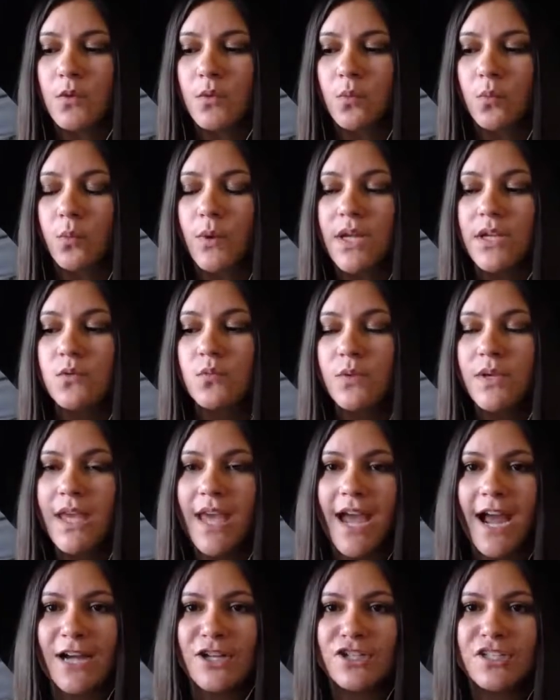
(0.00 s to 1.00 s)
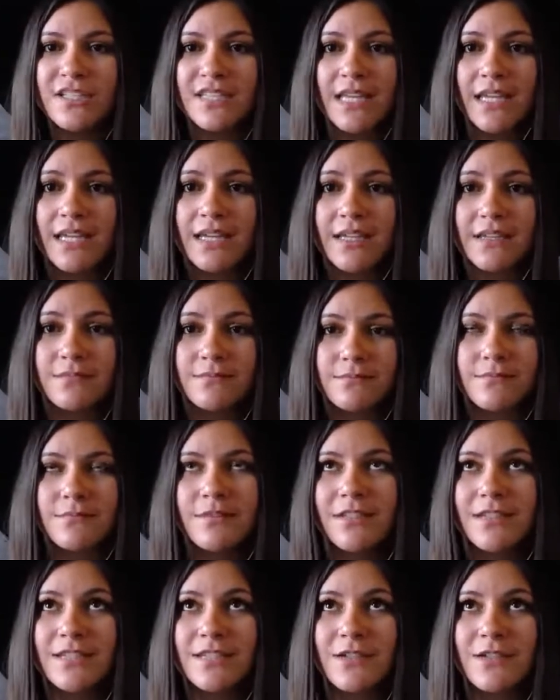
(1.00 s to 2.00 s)
when we actually take,
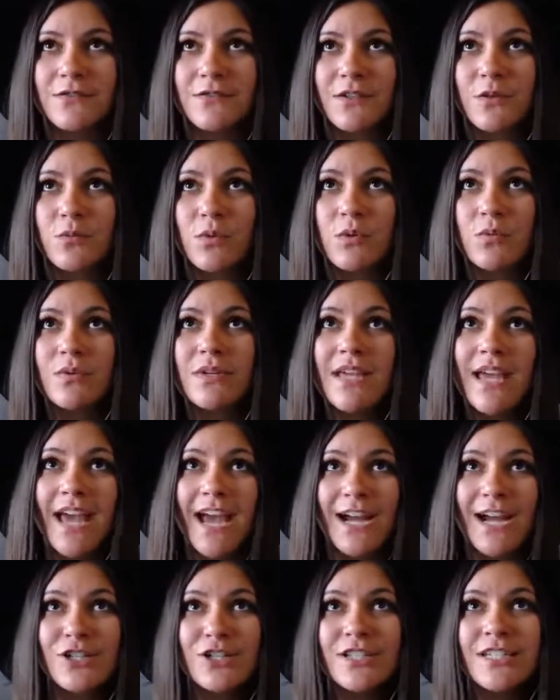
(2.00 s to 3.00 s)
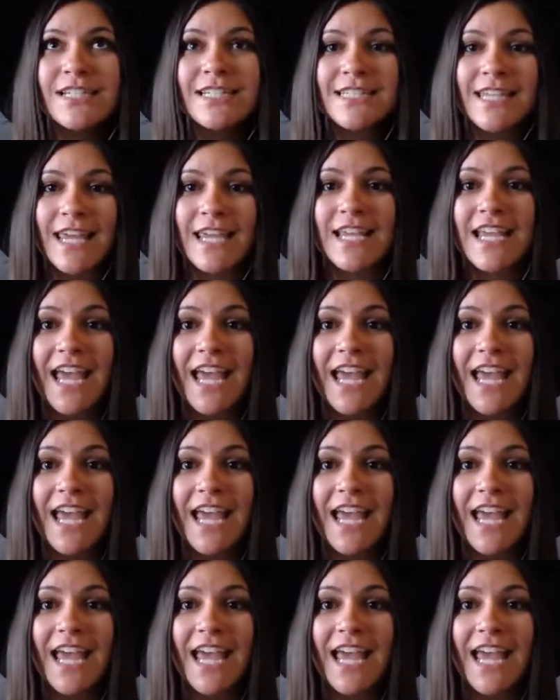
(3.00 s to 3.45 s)
it sounds funny, when we actually take